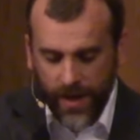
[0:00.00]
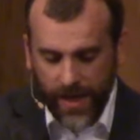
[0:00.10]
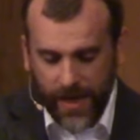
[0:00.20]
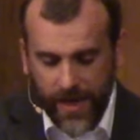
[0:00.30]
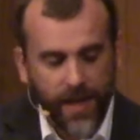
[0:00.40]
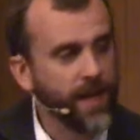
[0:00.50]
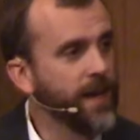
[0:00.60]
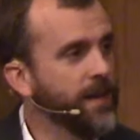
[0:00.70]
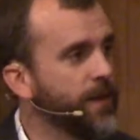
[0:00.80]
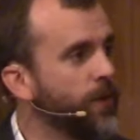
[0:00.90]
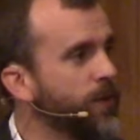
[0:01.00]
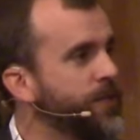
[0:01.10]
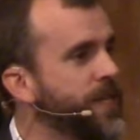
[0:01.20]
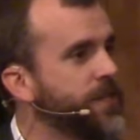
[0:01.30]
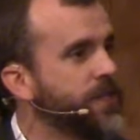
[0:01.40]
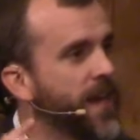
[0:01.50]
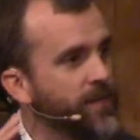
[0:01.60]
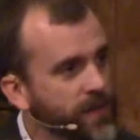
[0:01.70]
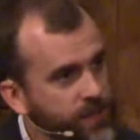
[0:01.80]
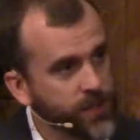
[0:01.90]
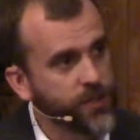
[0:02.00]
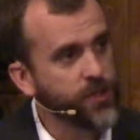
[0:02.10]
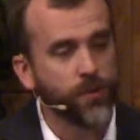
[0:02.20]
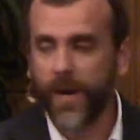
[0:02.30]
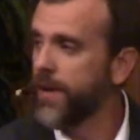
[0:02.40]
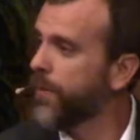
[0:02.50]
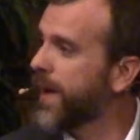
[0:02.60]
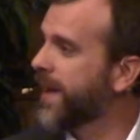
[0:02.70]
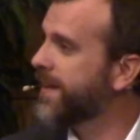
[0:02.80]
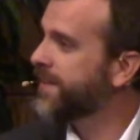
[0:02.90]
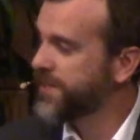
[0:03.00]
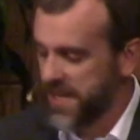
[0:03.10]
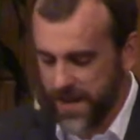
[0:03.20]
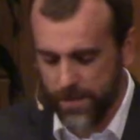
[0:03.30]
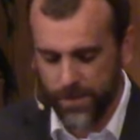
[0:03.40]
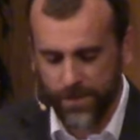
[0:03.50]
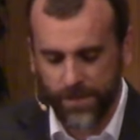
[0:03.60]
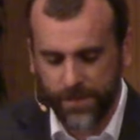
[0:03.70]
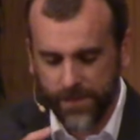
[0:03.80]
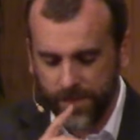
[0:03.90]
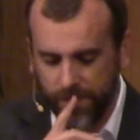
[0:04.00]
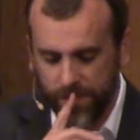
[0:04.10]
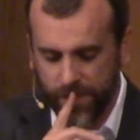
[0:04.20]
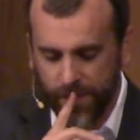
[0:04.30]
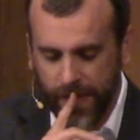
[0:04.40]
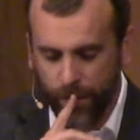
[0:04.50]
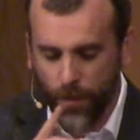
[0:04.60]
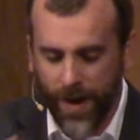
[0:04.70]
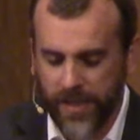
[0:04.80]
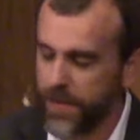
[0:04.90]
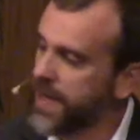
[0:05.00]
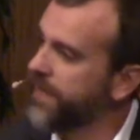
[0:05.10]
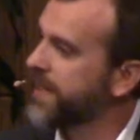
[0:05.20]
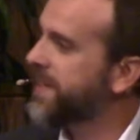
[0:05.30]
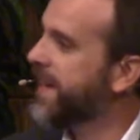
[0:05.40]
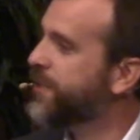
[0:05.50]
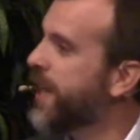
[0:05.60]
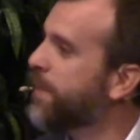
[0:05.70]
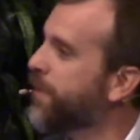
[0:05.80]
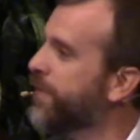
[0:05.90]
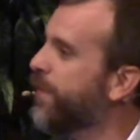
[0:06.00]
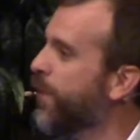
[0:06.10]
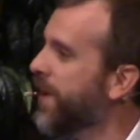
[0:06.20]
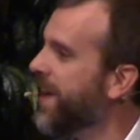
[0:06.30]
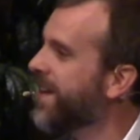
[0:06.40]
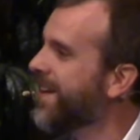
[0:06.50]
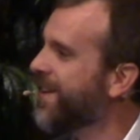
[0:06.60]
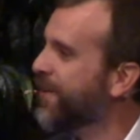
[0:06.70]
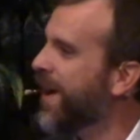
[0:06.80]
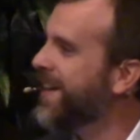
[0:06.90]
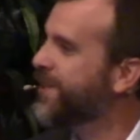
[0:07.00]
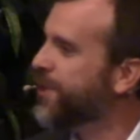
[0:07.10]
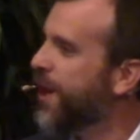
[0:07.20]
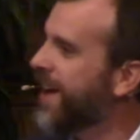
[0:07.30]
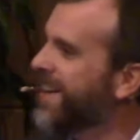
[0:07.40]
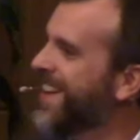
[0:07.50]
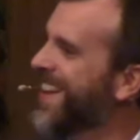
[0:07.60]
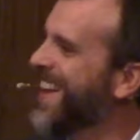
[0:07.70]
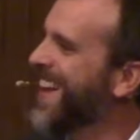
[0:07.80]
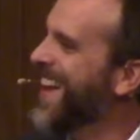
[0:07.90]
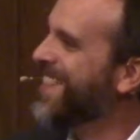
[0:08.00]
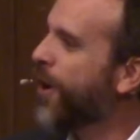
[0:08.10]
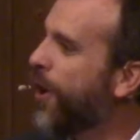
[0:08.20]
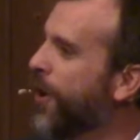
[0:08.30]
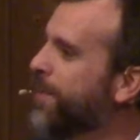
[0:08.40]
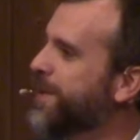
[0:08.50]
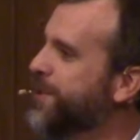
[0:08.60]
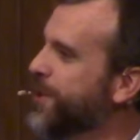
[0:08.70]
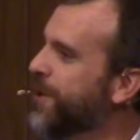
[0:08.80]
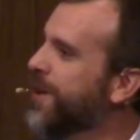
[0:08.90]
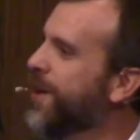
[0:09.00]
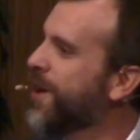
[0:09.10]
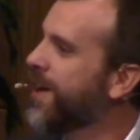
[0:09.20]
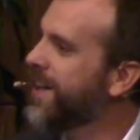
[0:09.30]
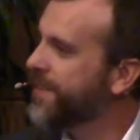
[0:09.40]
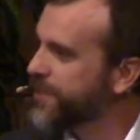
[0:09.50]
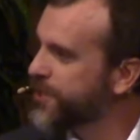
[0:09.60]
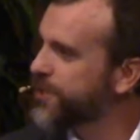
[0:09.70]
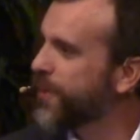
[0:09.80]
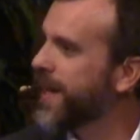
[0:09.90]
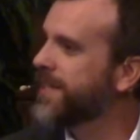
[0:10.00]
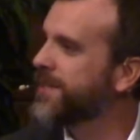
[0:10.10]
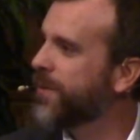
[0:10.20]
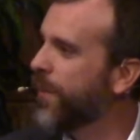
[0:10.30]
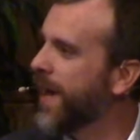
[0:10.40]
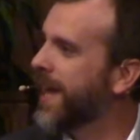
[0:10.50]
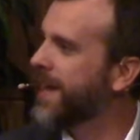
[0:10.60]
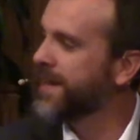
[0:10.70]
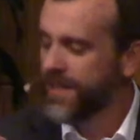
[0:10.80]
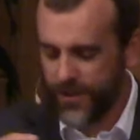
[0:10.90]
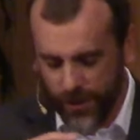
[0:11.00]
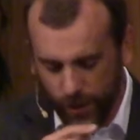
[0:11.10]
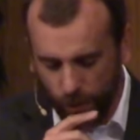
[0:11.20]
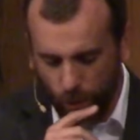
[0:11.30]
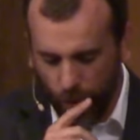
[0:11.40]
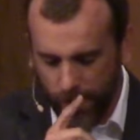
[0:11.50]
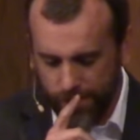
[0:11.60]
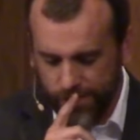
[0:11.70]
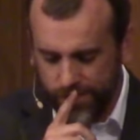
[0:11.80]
He, the Lord Jesus, gave us a straight way to him. Reminds me of Isaiah chapter 40, right? John, the harbinger, the straight way to the Lord.